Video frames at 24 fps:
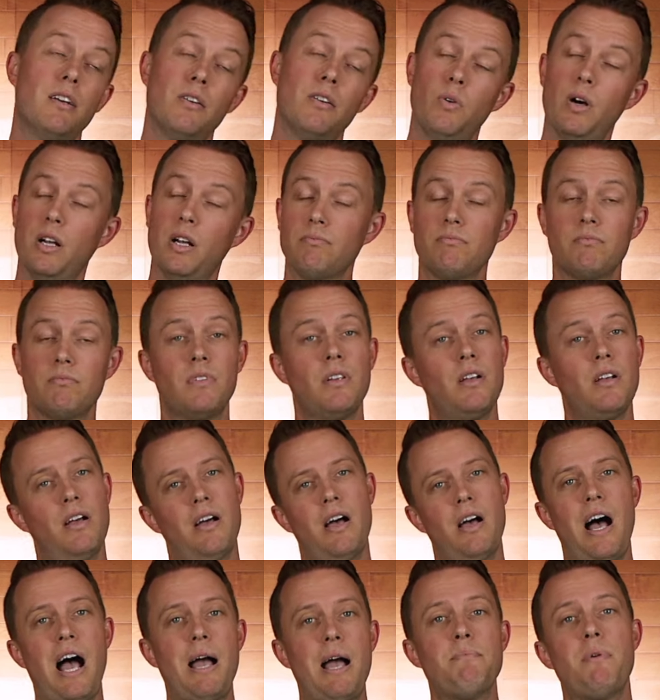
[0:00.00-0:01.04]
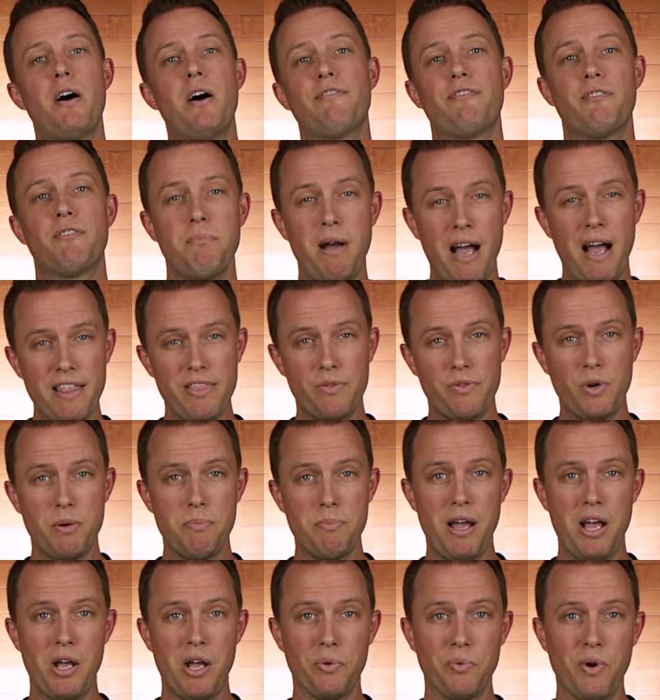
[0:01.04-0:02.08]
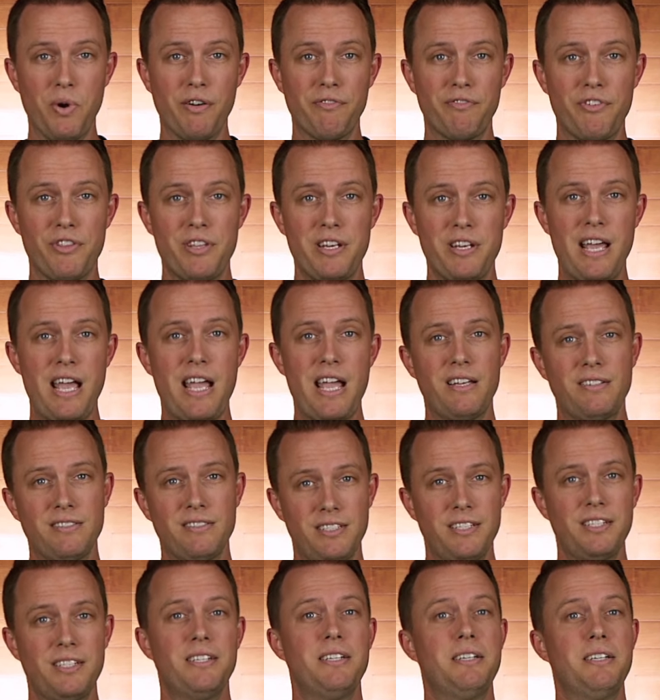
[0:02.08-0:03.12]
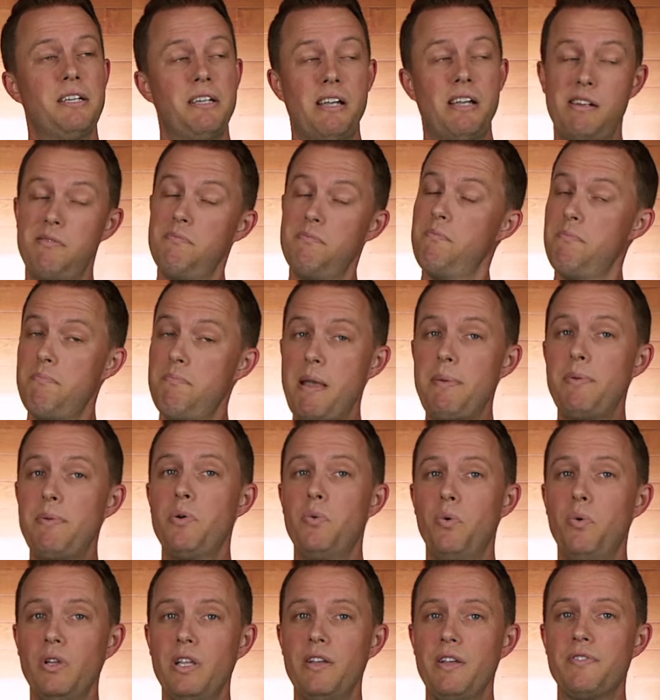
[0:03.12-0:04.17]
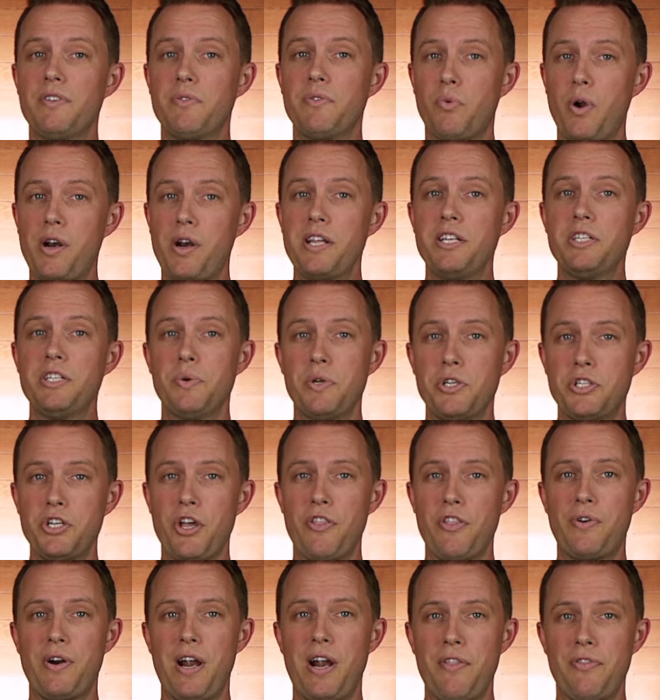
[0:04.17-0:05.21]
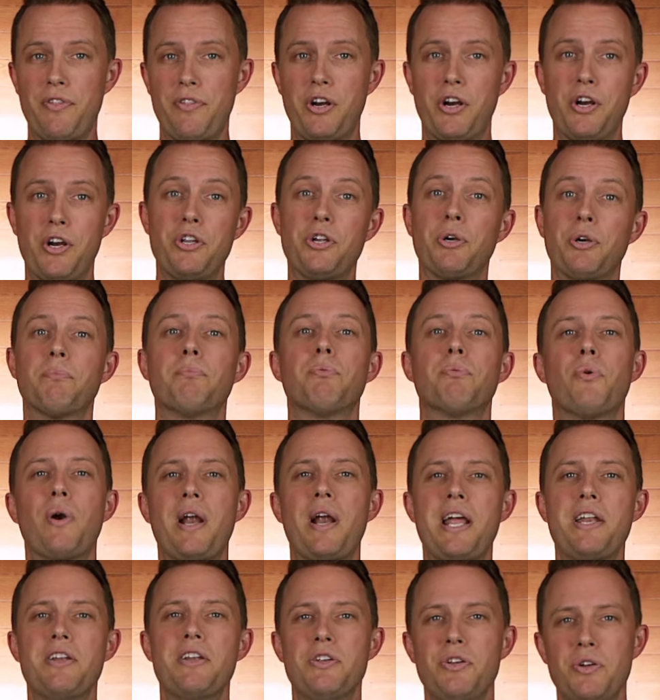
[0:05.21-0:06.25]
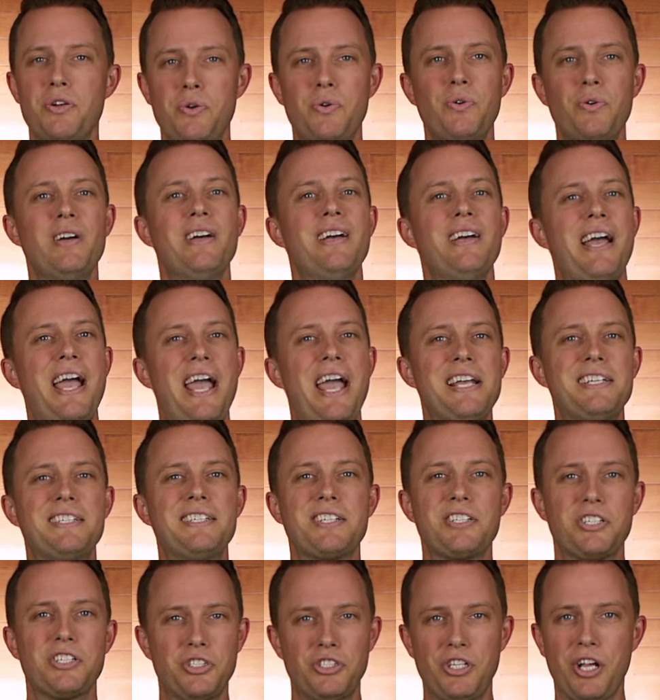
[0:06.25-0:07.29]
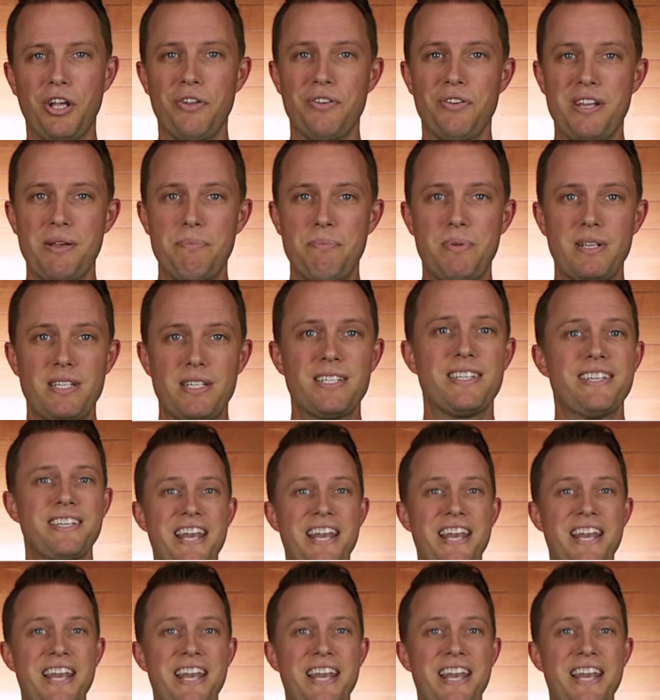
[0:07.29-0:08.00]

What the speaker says: Well, I'm off for my 3-mile run for the day, and maybe we'll even run into each other out there in your brand new ASICS GEL-Nimbus